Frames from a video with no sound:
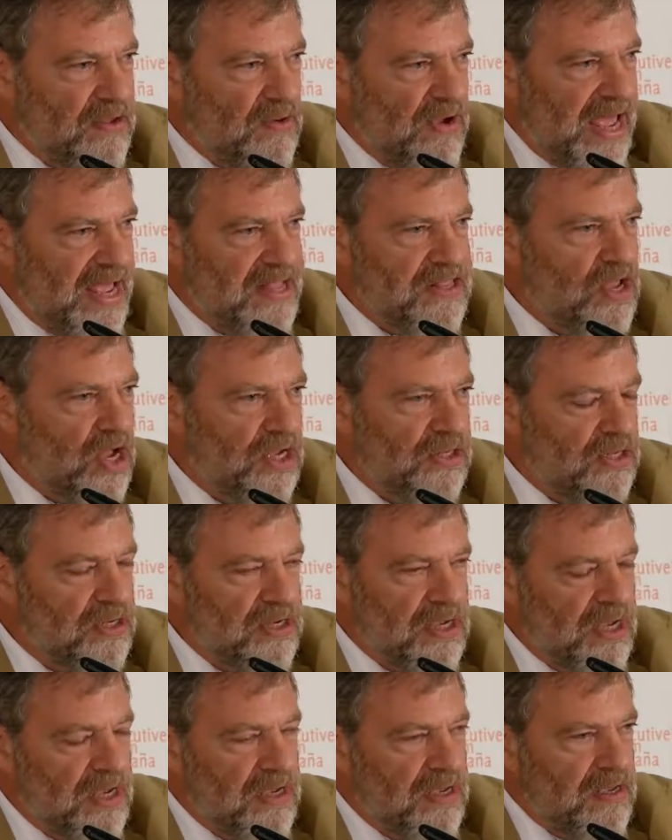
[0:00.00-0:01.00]
Cannot
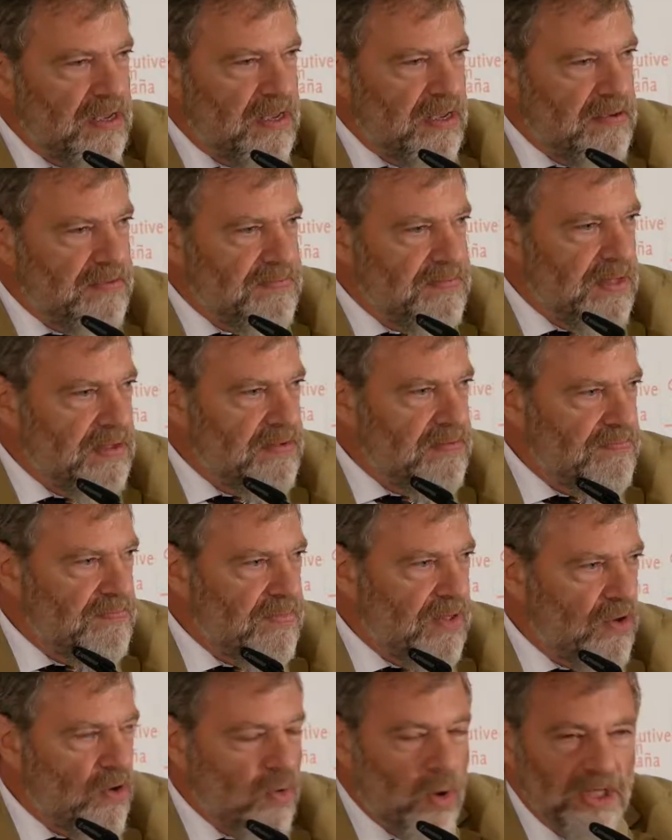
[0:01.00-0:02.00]

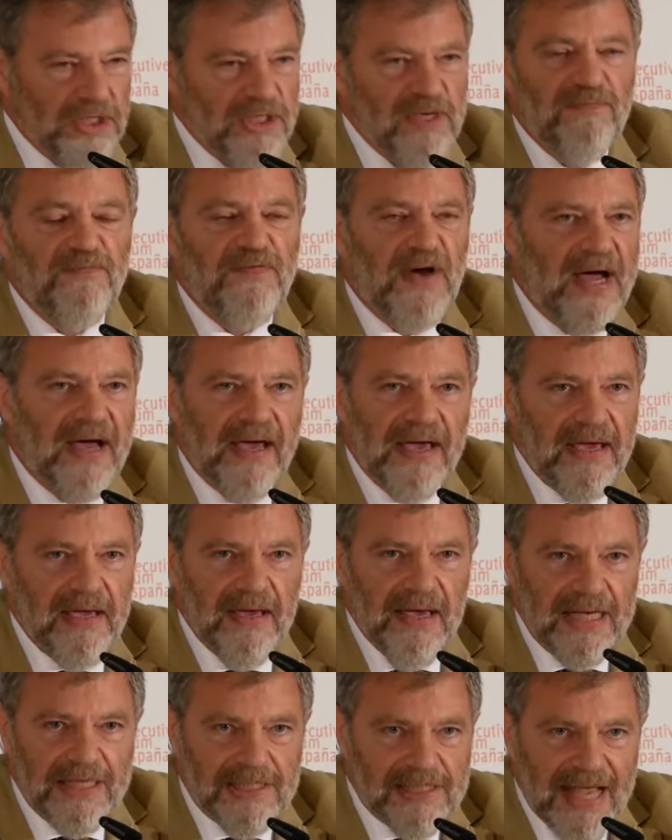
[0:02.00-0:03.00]
quantify
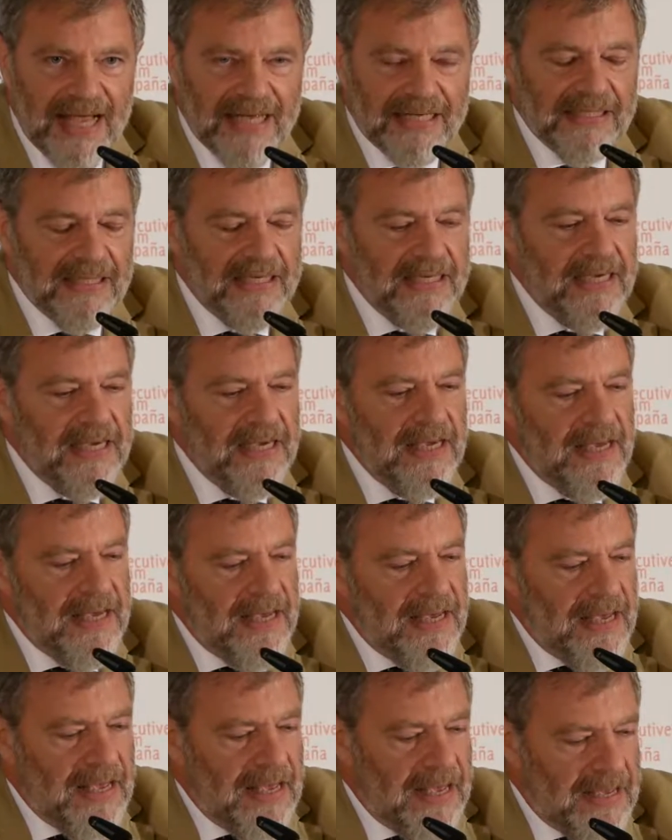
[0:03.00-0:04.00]
exactly.
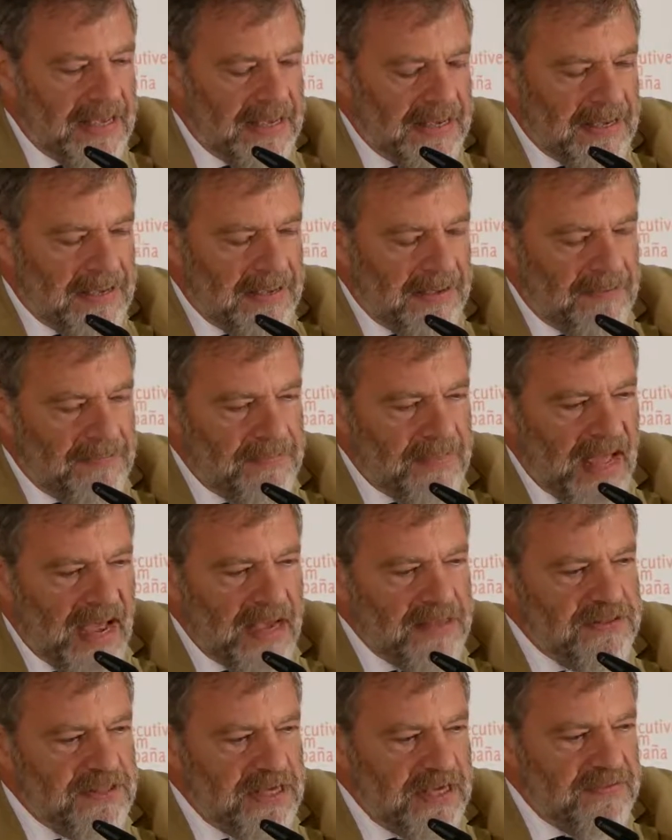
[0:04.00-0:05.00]

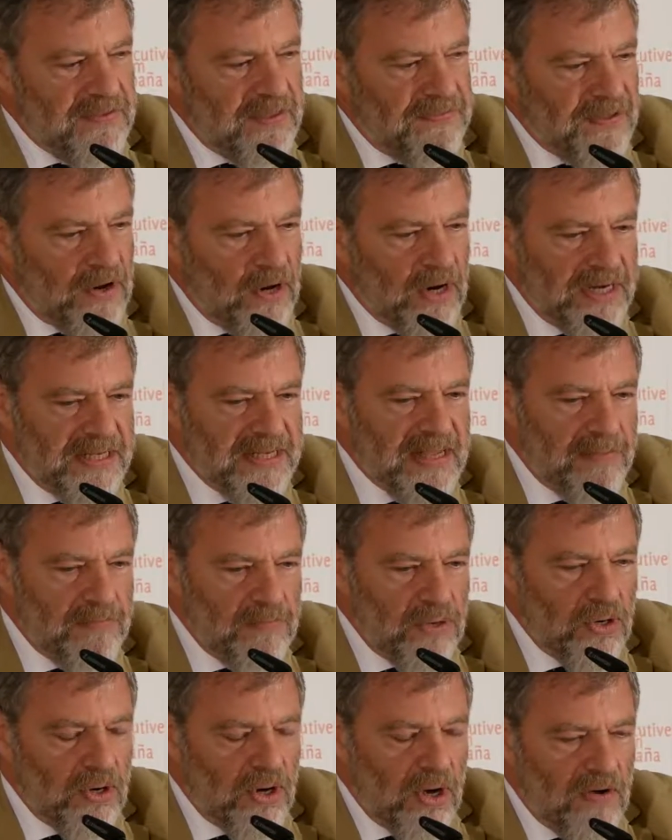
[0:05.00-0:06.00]
I think that there are a
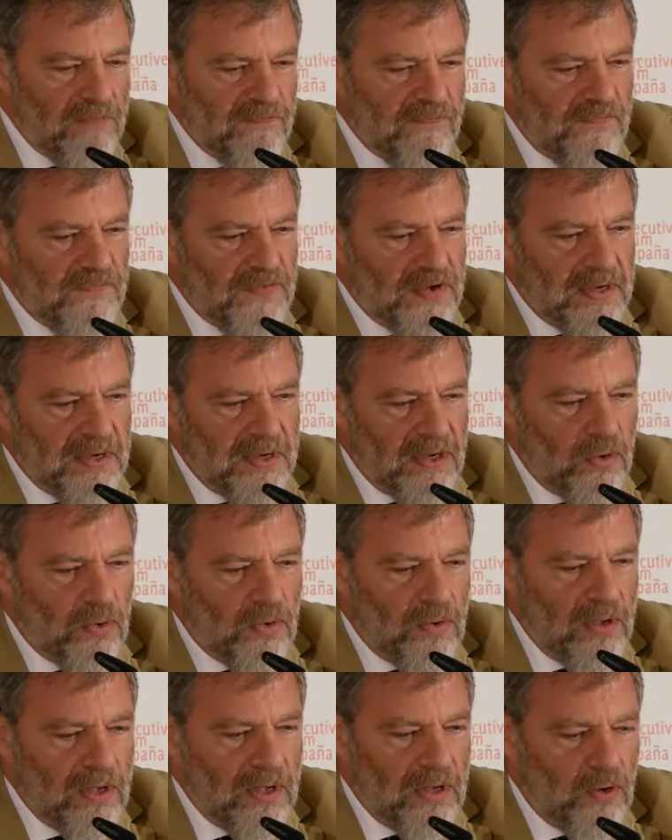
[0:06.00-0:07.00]
number of
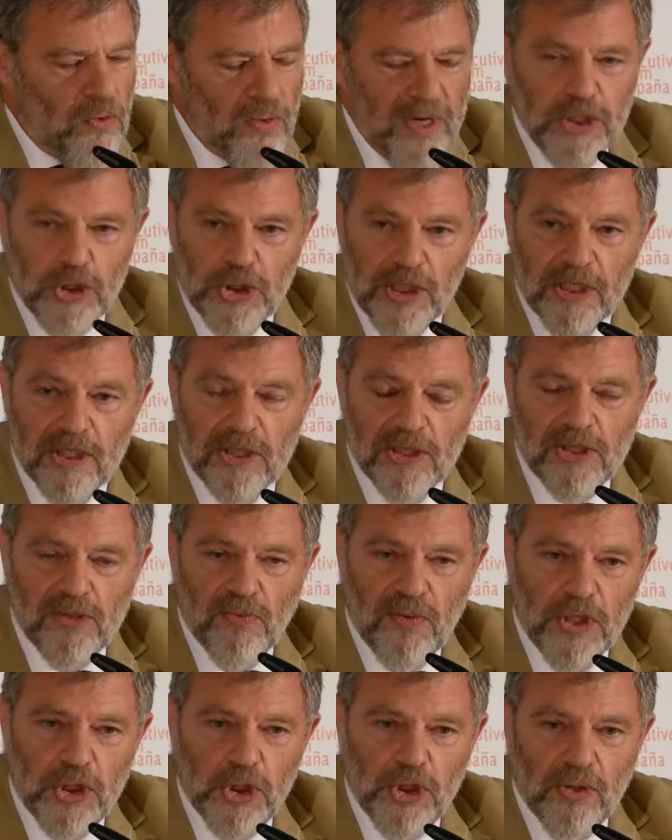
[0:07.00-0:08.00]
questions
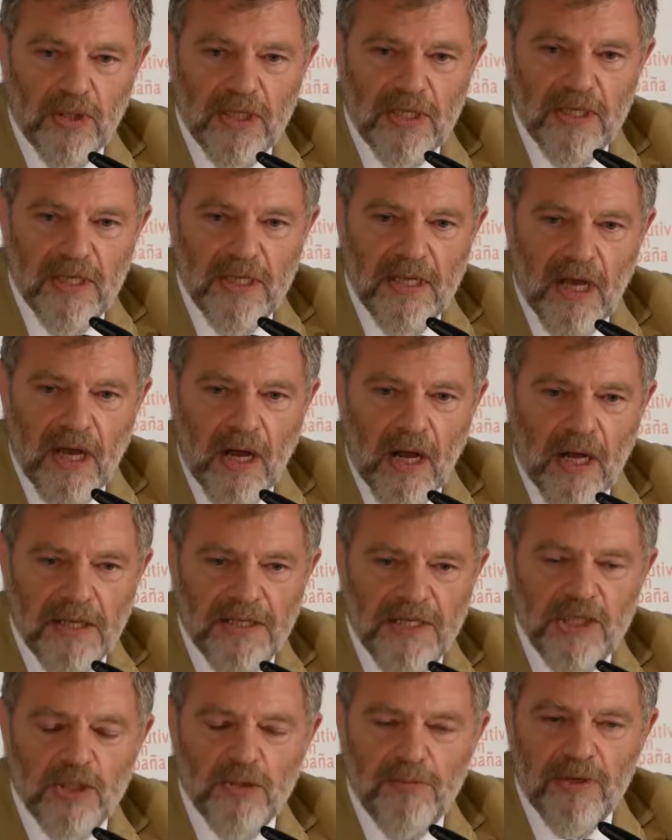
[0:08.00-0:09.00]
which
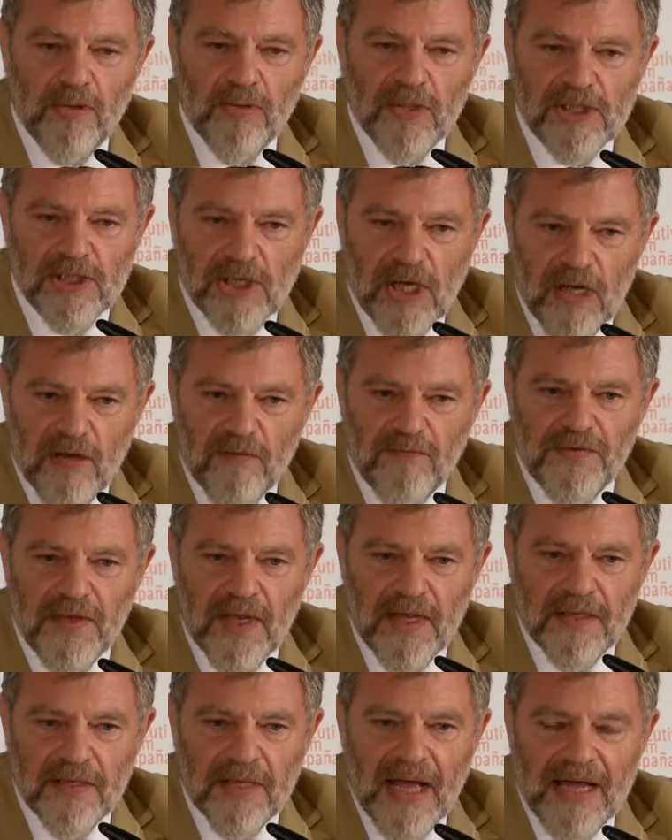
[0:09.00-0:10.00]
need to be resolved,
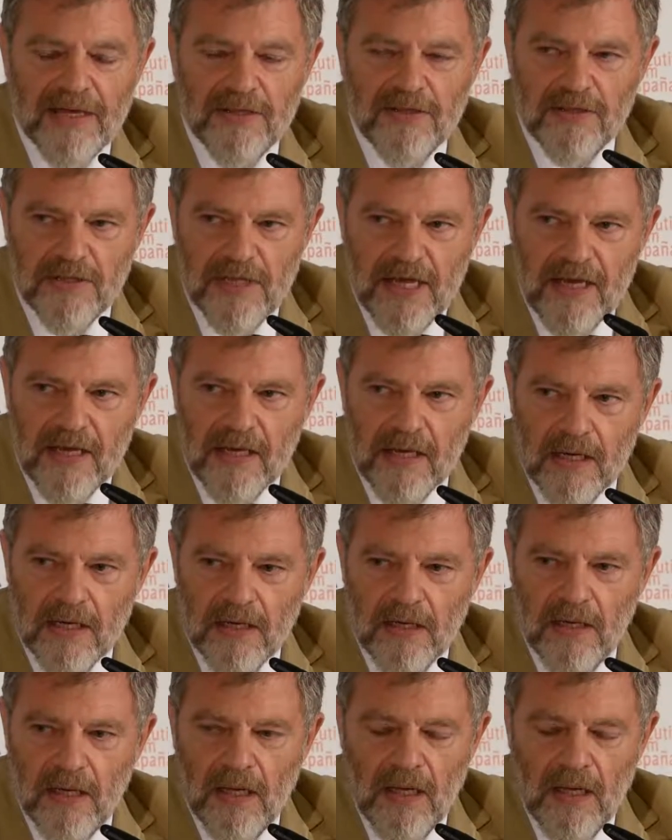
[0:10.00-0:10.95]
and I think